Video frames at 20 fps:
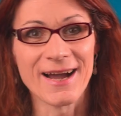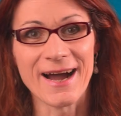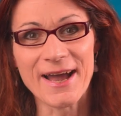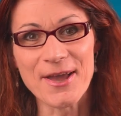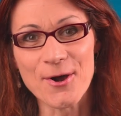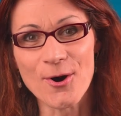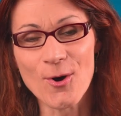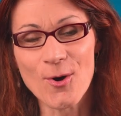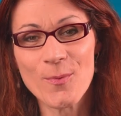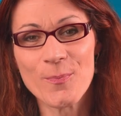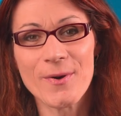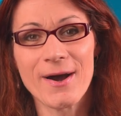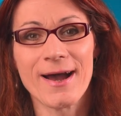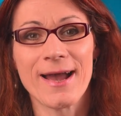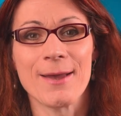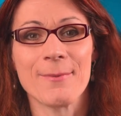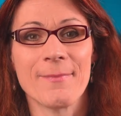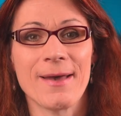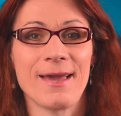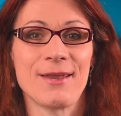I hope
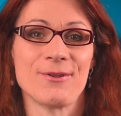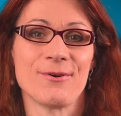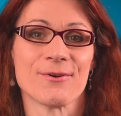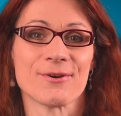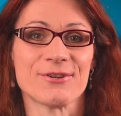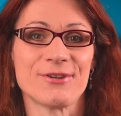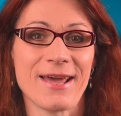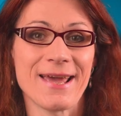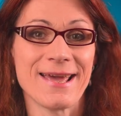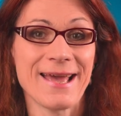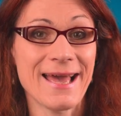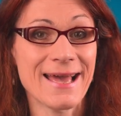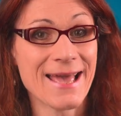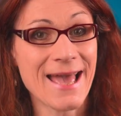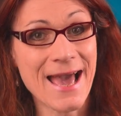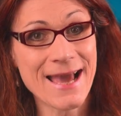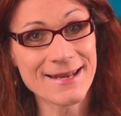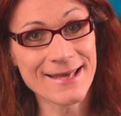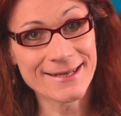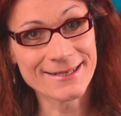I made your day
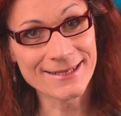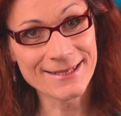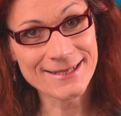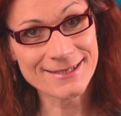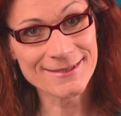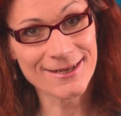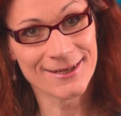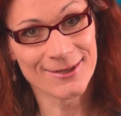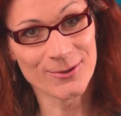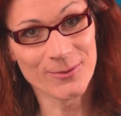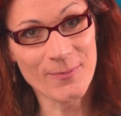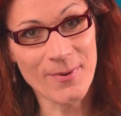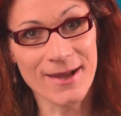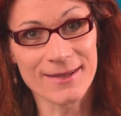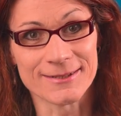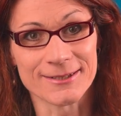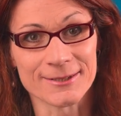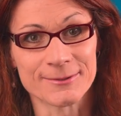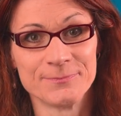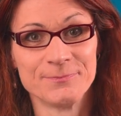again at least little
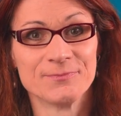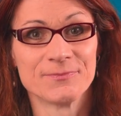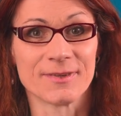better.